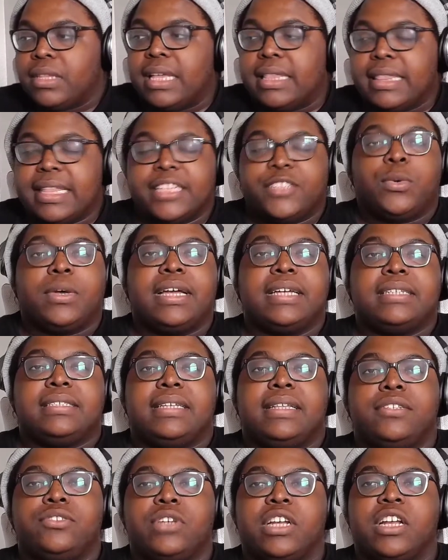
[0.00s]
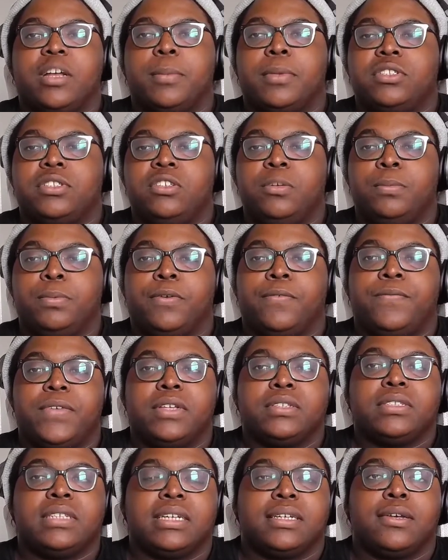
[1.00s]
And that's why I say the Dragon Ball Super
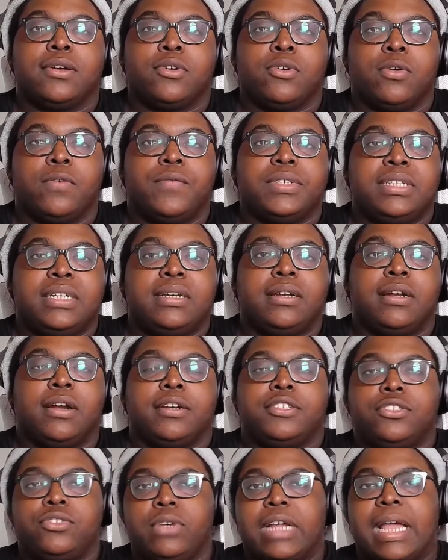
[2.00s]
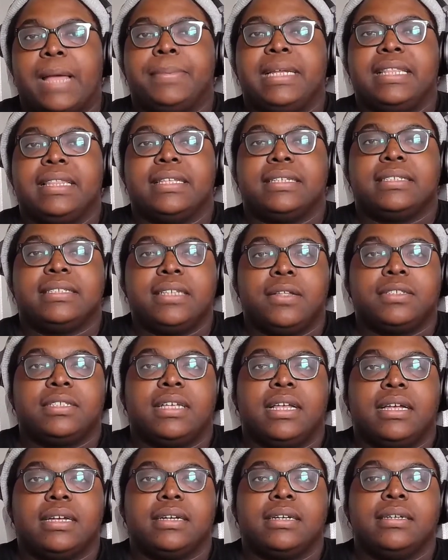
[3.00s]
feels like Goku and Vegeta are trapped in the Cell
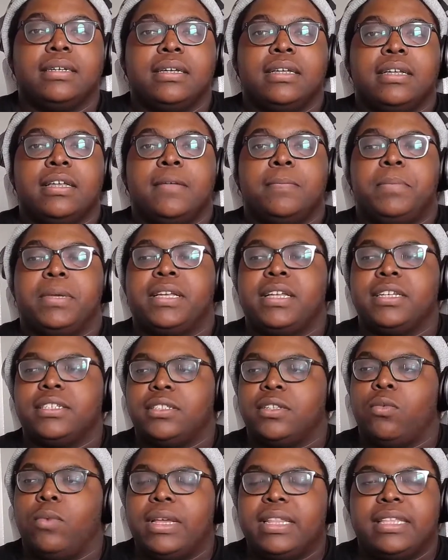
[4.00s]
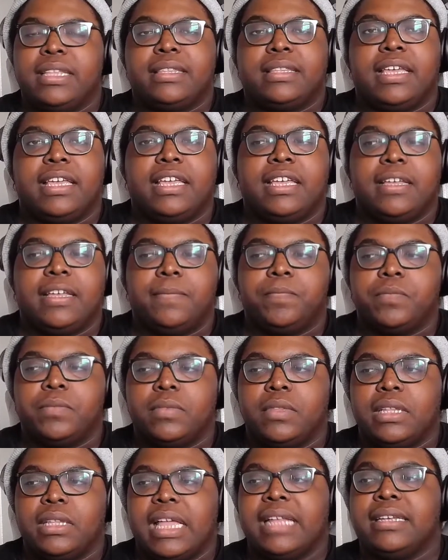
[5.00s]
Saga, because the way that they
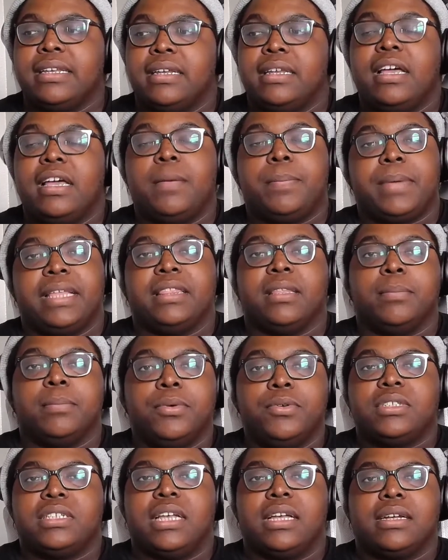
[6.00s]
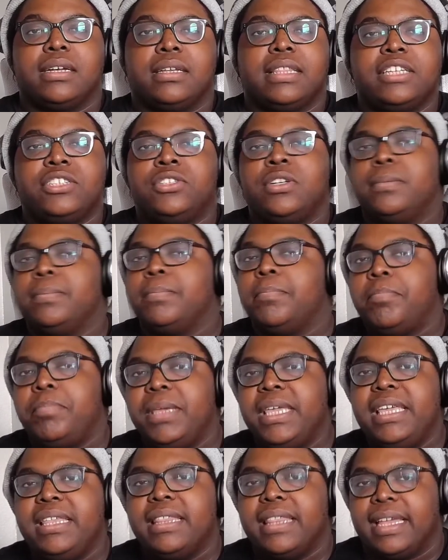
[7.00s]
ended up in the Boo Saga, they shouldn't
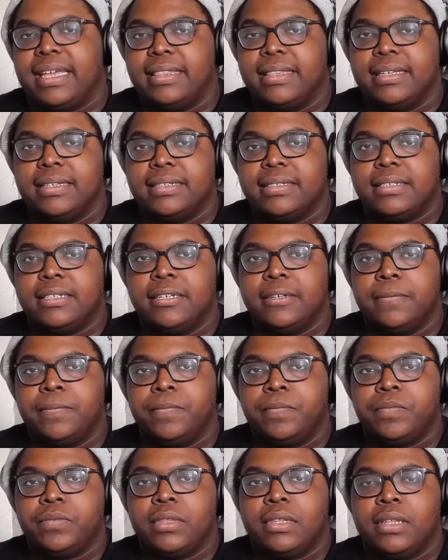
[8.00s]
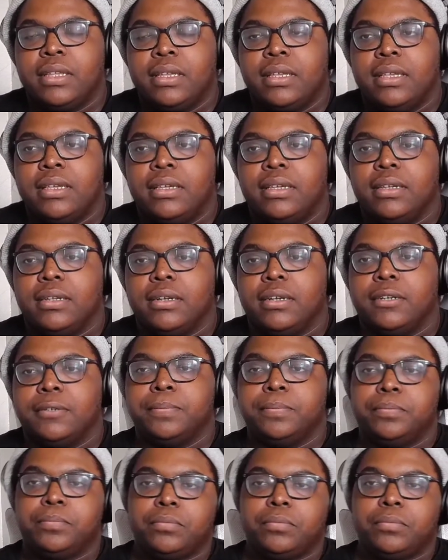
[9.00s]
be like this, you know?